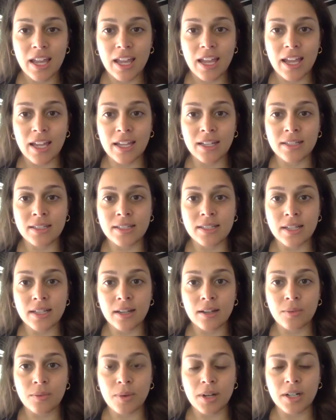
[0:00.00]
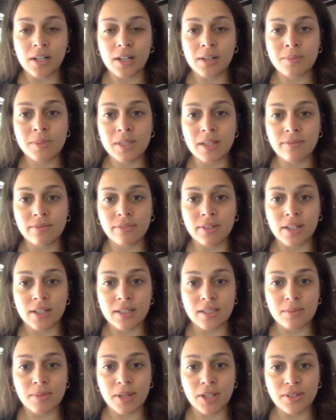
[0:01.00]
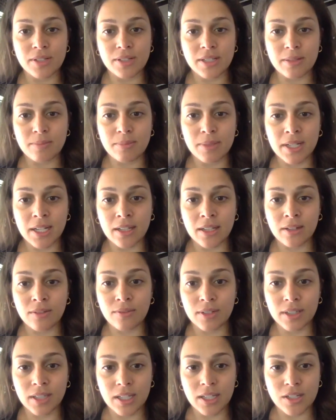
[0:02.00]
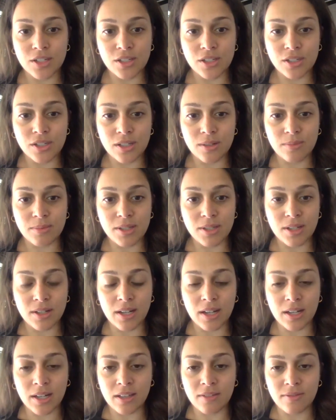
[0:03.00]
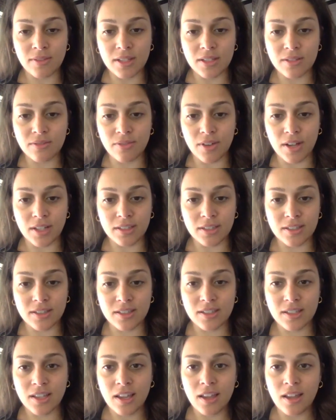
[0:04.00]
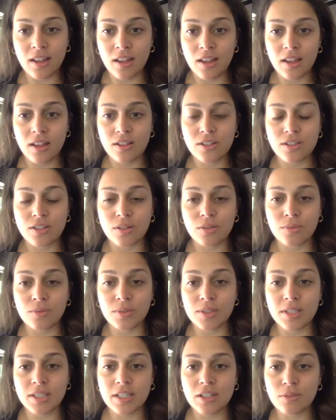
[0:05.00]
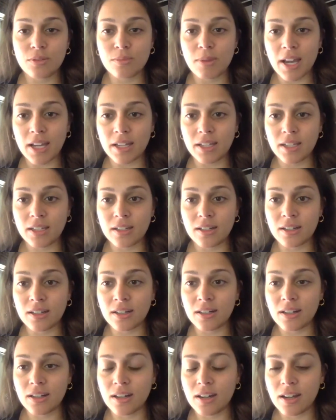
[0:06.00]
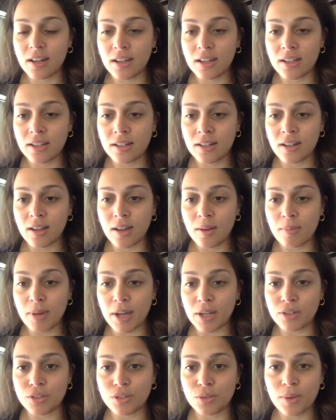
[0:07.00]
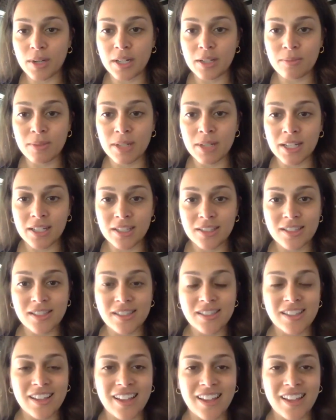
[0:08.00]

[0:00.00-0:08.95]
and what comes up for us about deepening relationships on any of these fronts. So we'll see you back here in about 20 minutes.